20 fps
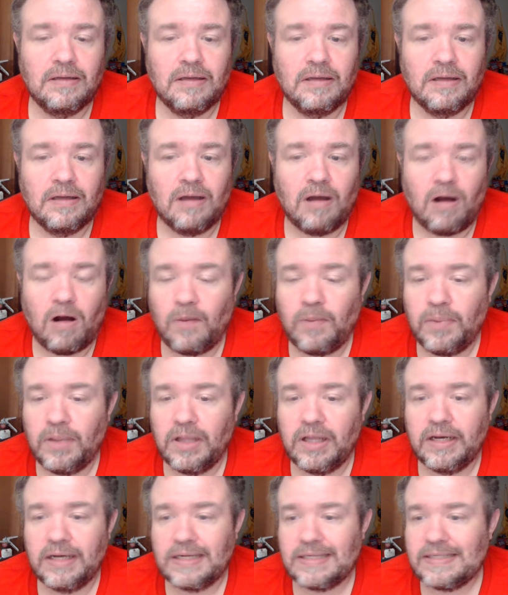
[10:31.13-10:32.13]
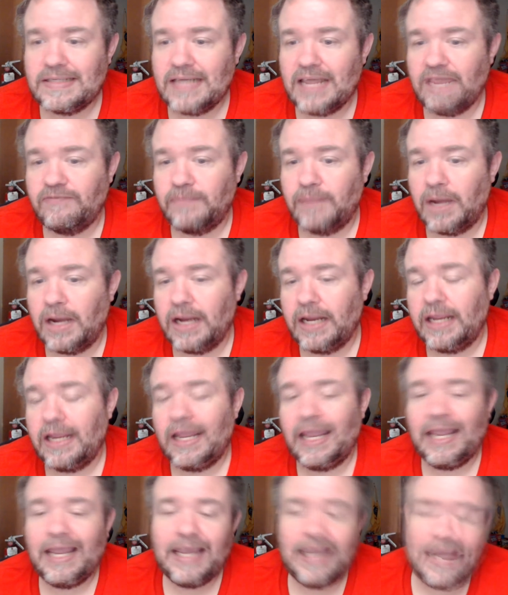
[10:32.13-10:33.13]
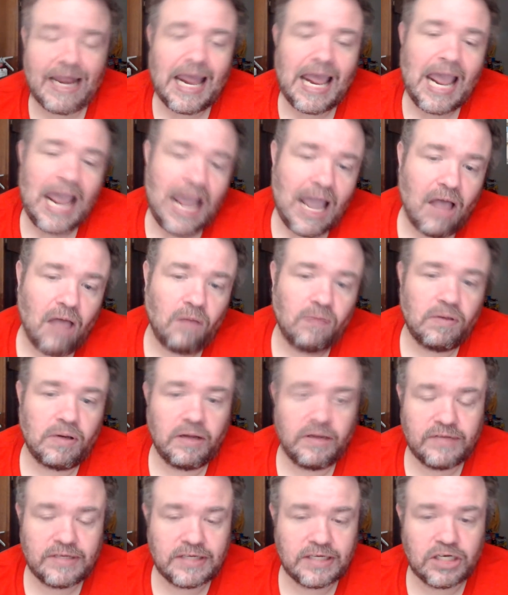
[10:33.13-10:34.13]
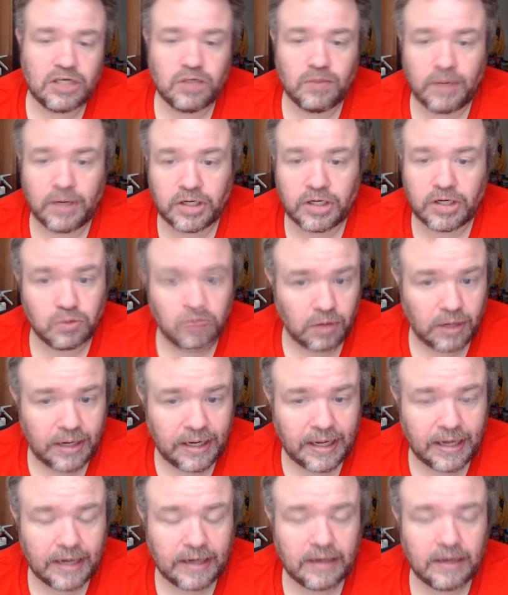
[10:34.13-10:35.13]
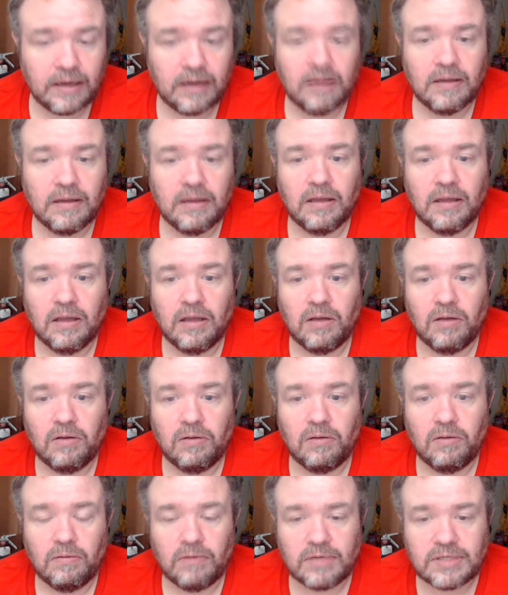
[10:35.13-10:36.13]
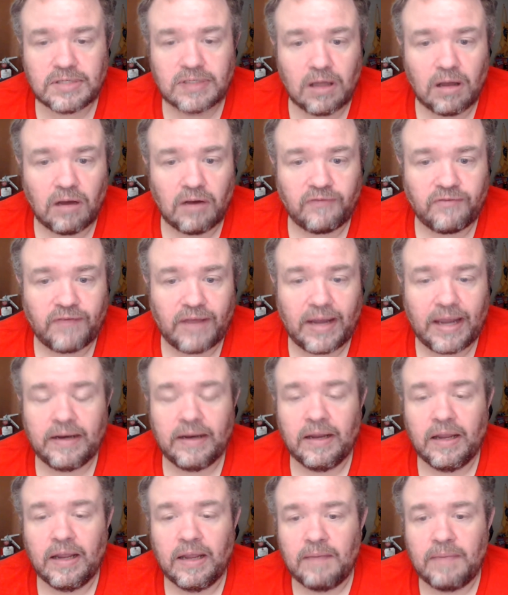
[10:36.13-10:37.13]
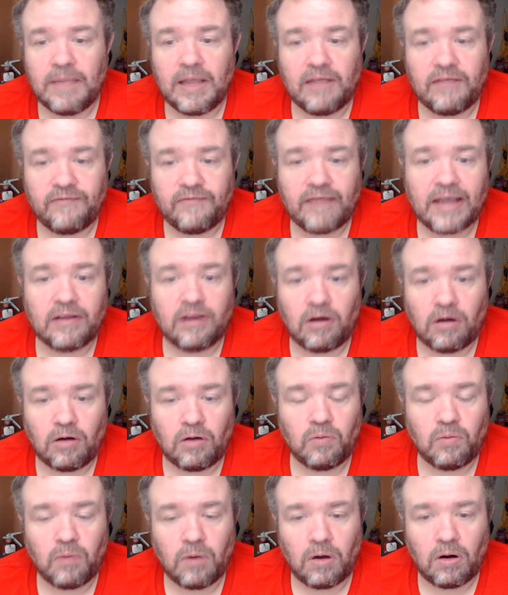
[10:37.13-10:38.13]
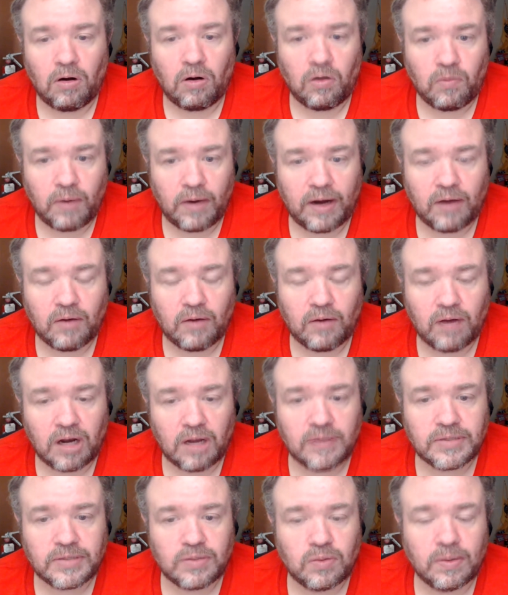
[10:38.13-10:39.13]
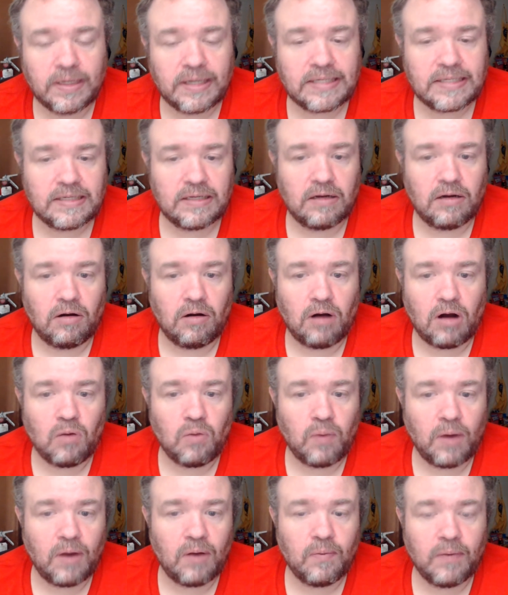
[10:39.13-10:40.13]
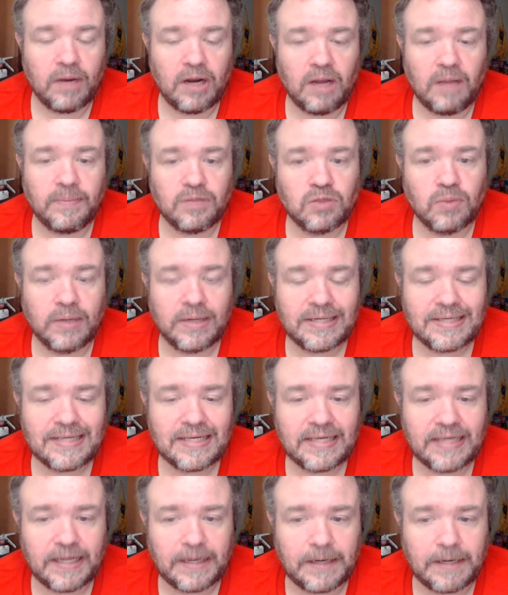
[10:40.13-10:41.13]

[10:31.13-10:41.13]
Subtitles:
Our ability to save money and get out of the situation we're in was nullified by the fact that her rent went up as quick as or our rent went up as quick as it did.